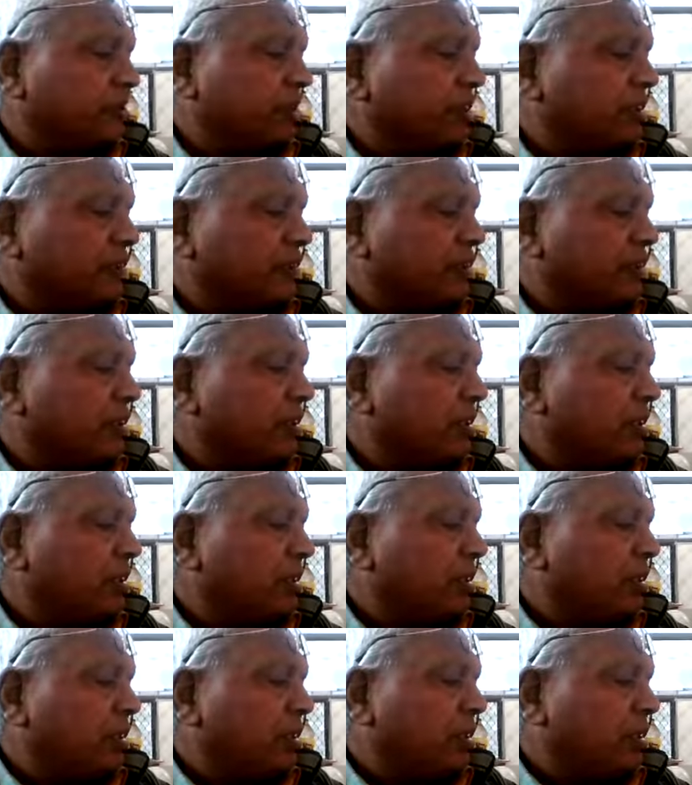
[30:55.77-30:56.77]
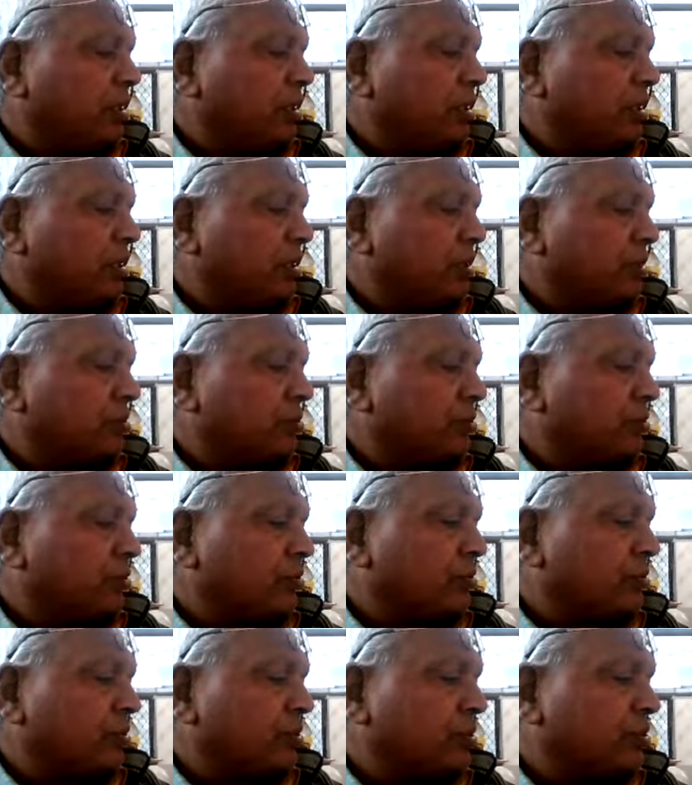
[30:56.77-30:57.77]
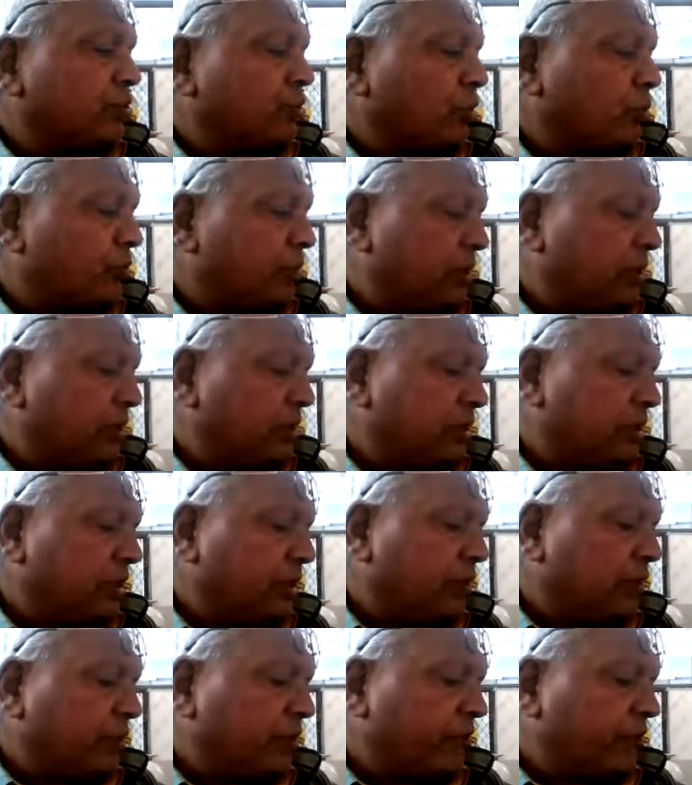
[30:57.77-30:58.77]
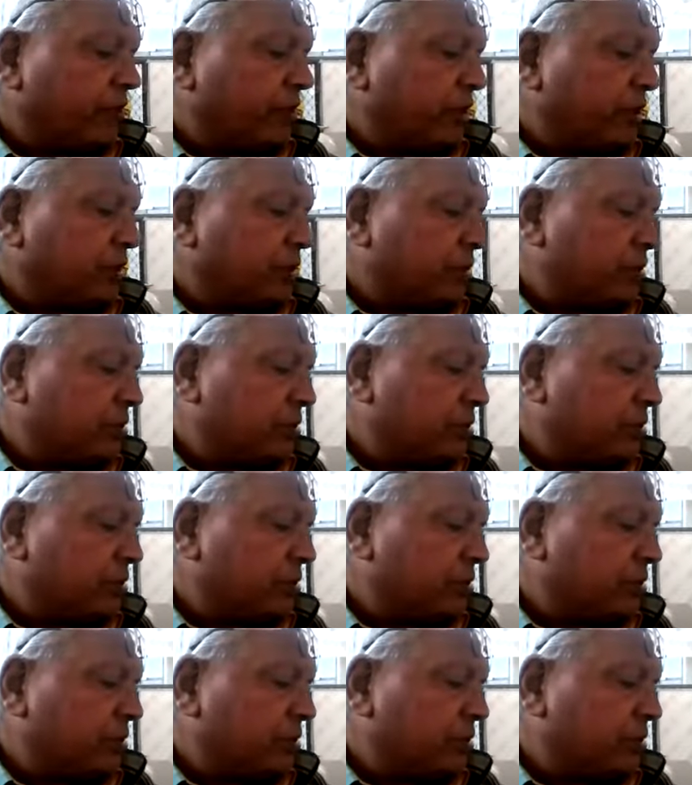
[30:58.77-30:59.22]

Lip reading: anyway. So this is shop drawings, name of work,